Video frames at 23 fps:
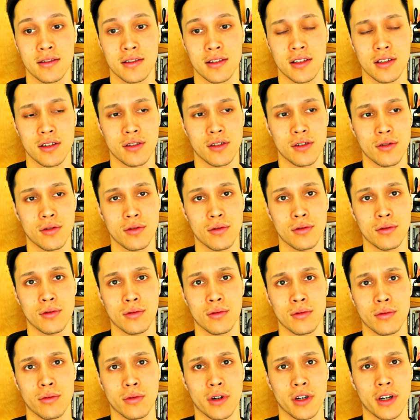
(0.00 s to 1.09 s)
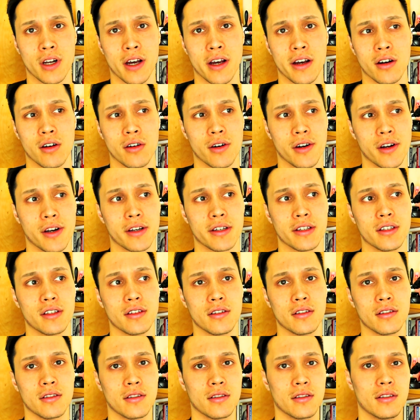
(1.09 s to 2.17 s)
to do what I
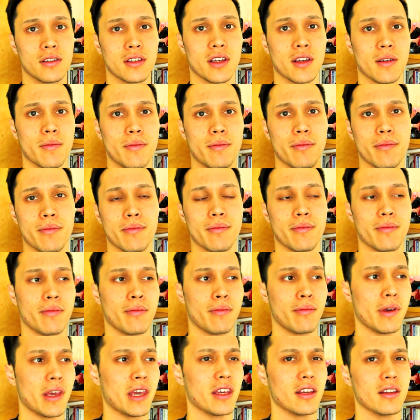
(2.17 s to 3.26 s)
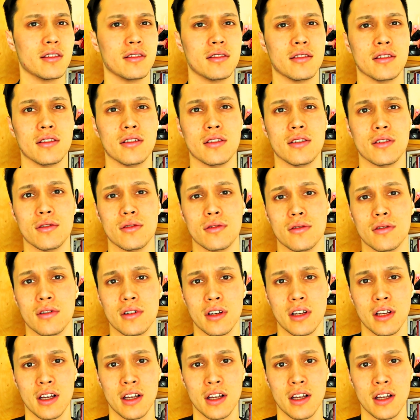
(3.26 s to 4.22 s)
already get paid to do.